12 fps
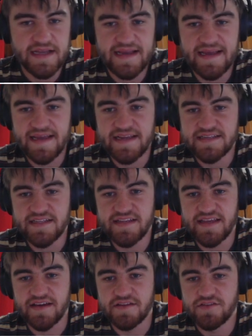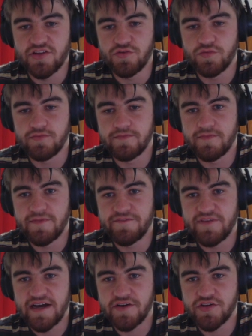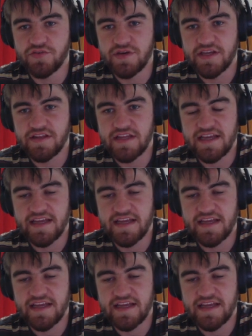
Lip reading: And yeah, no value in